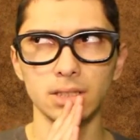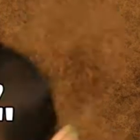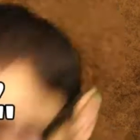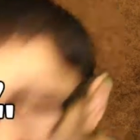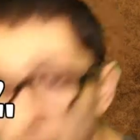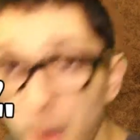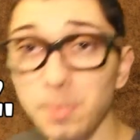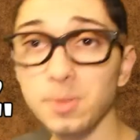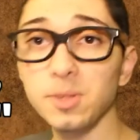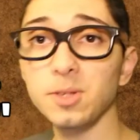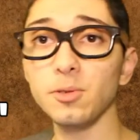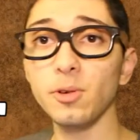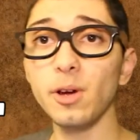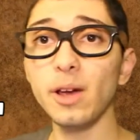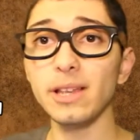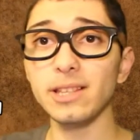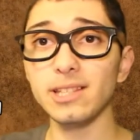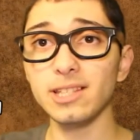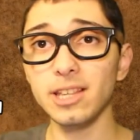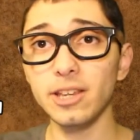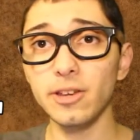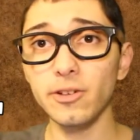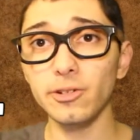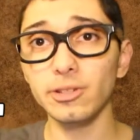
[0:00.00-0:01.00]
Episode
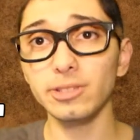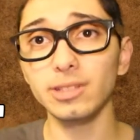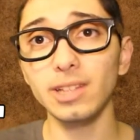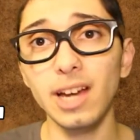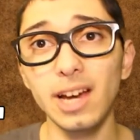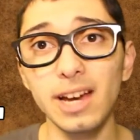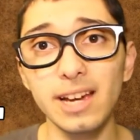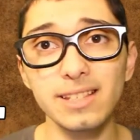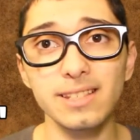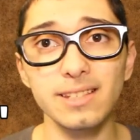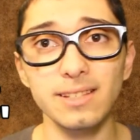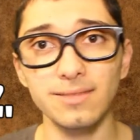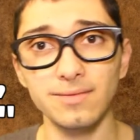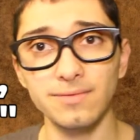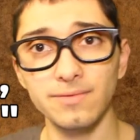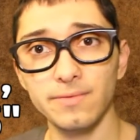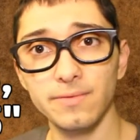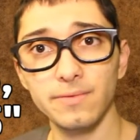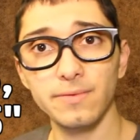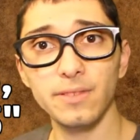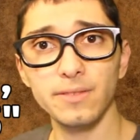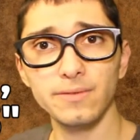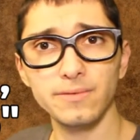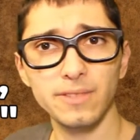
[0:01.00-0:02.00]
8, Secret Lies and
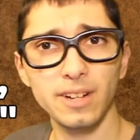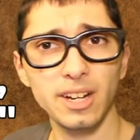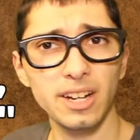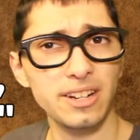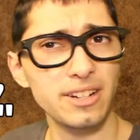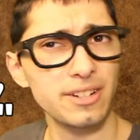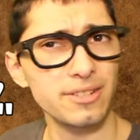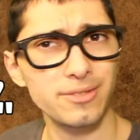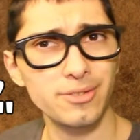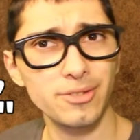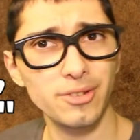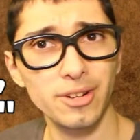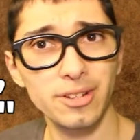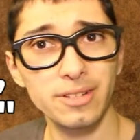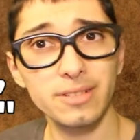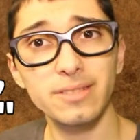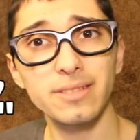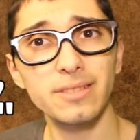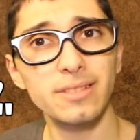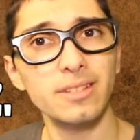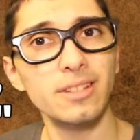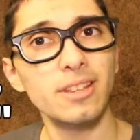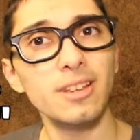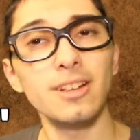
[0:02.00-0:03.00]
Fire
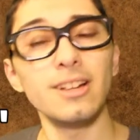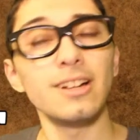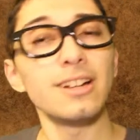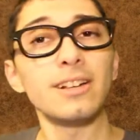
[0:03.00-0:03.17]
Trucks.